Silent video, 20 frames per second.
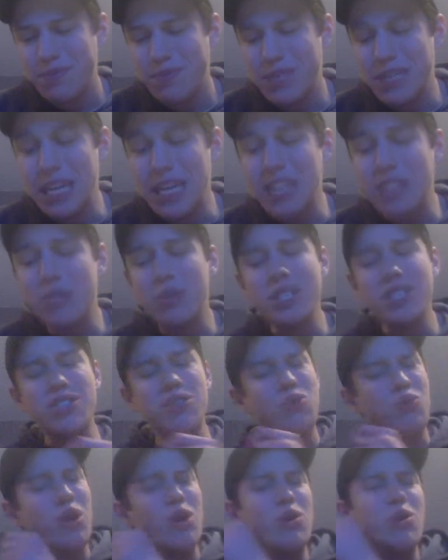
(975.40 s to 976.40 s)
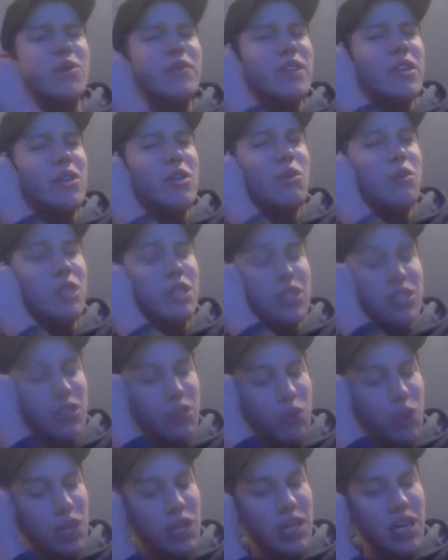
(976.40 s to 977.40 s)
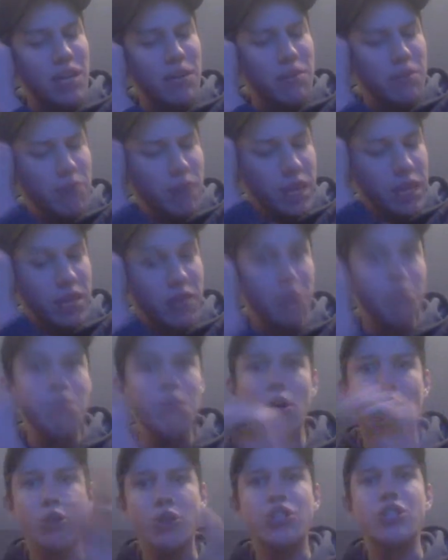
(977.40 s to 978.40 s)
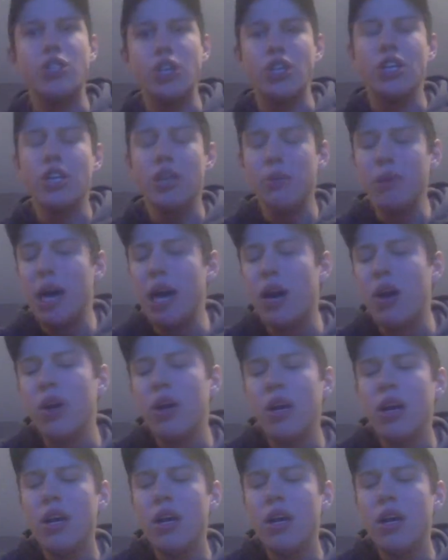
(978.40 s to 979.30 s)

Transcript: The next one is the rogue vote, which is the one that I'm like the most certain about.